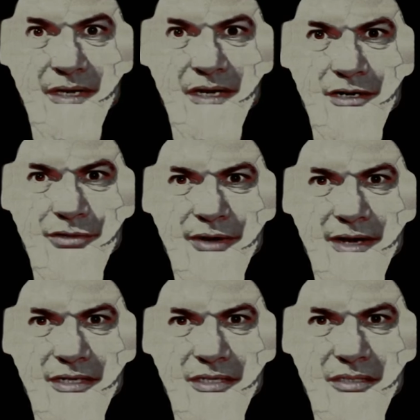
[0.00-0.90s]
A
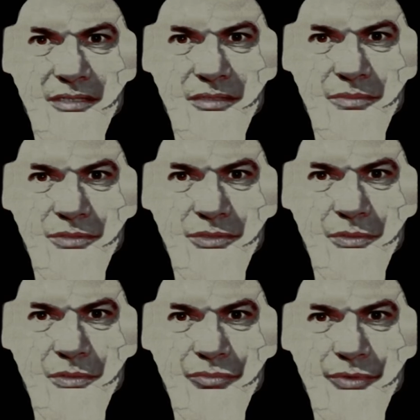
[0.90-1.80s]
grunt was
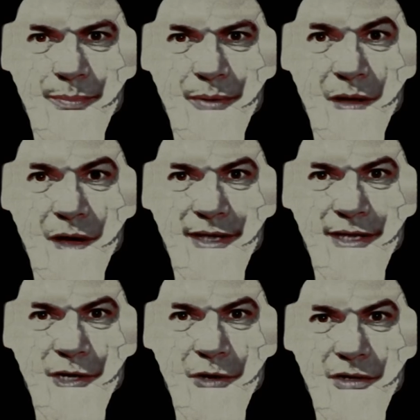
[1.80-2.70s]
all reply
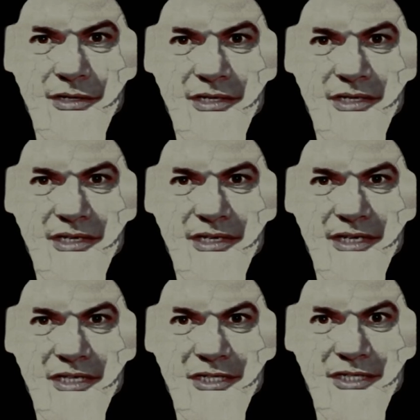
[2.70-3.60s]
he got.
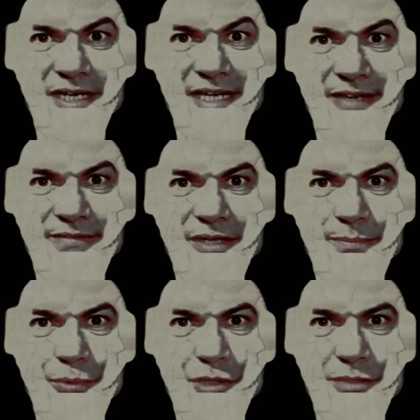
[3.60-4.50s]
He shaved the
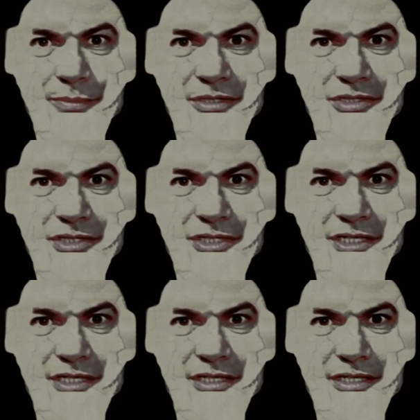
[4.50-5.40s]
bushman's
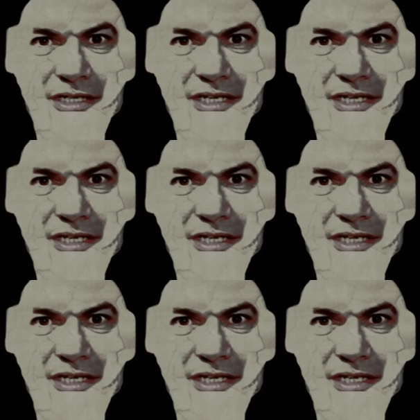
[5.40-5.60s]
chin